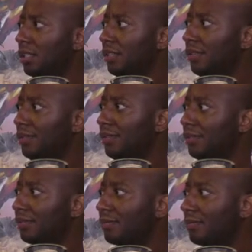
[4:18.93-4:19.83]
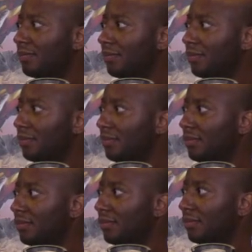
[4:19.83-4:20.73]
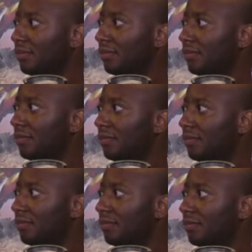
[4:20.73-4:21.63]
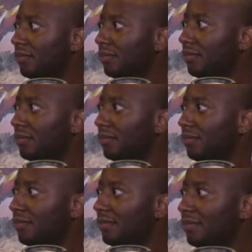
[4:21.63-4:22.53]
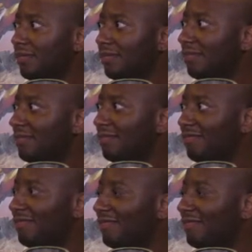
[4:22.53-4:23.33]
The person shown says nothing.